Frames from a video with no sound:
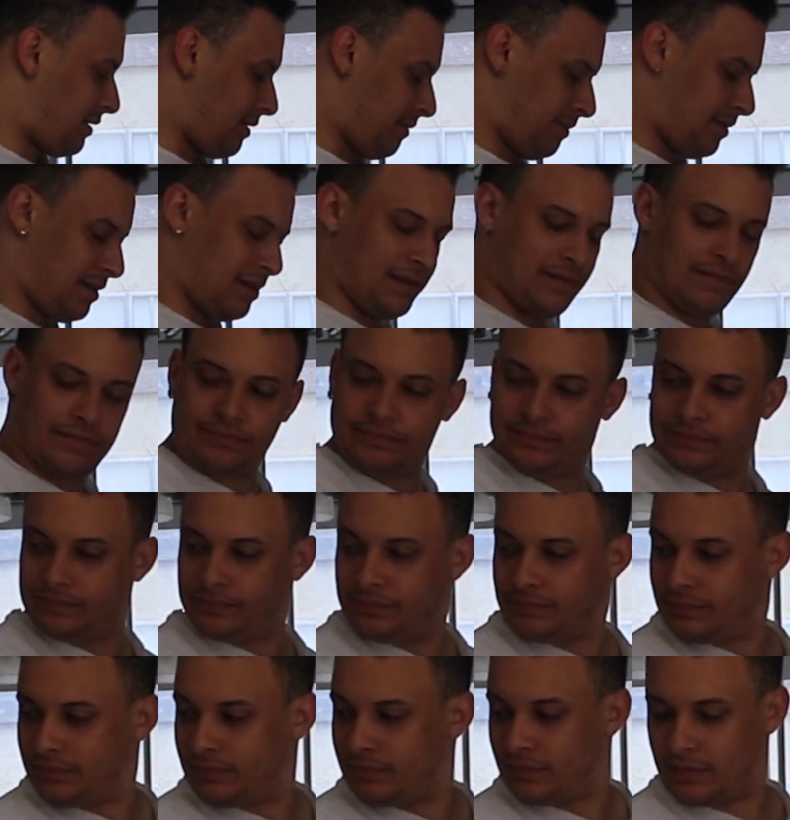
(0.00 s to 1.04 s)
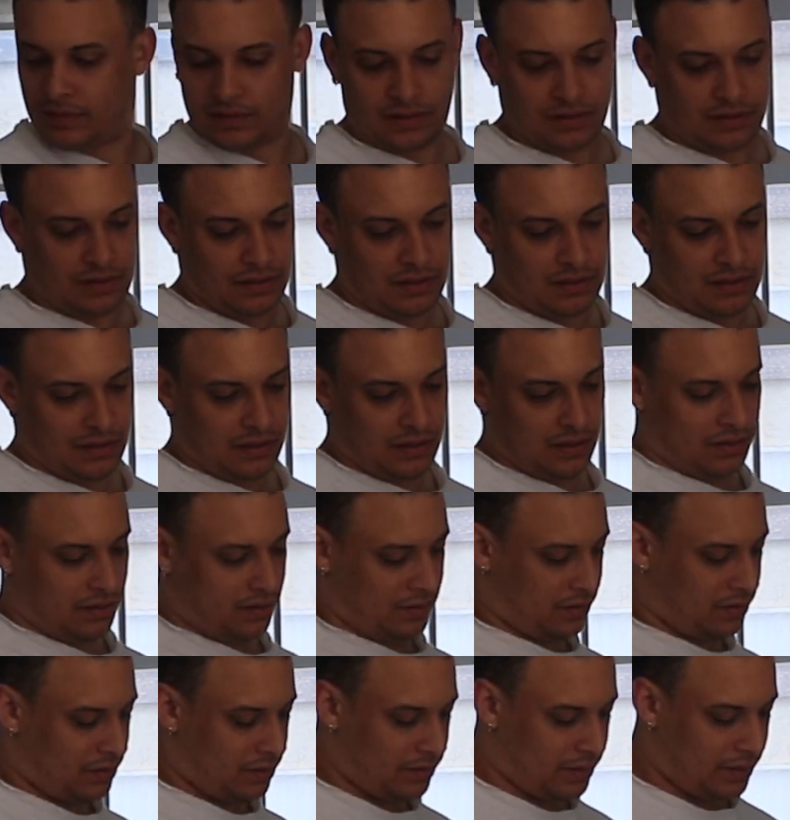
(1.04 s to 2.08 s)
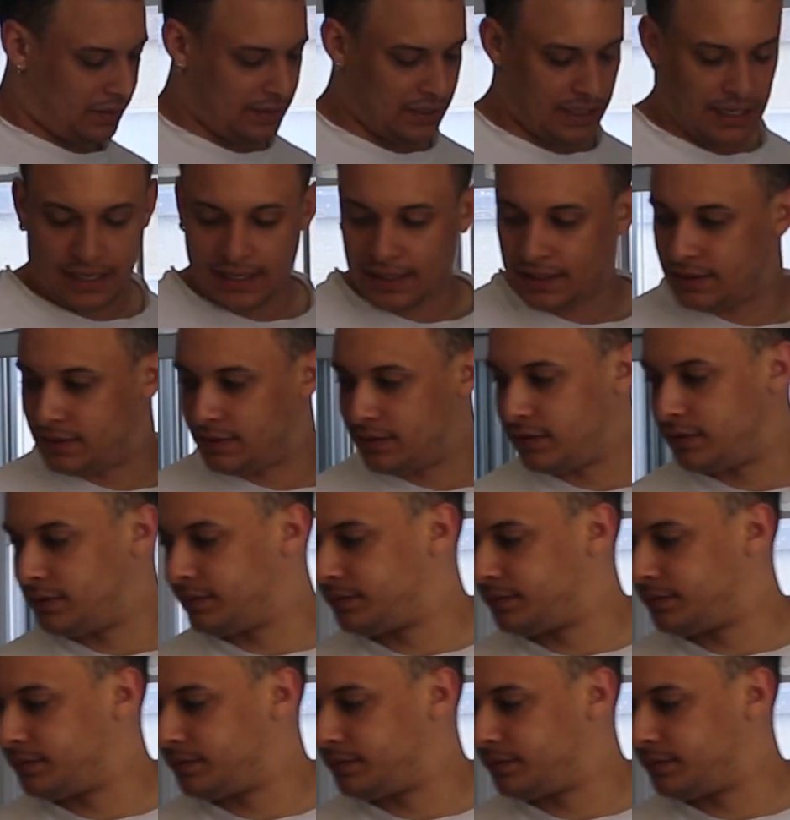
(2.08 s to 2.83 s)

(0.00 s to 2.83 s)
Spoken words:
up though. Throw these eggs in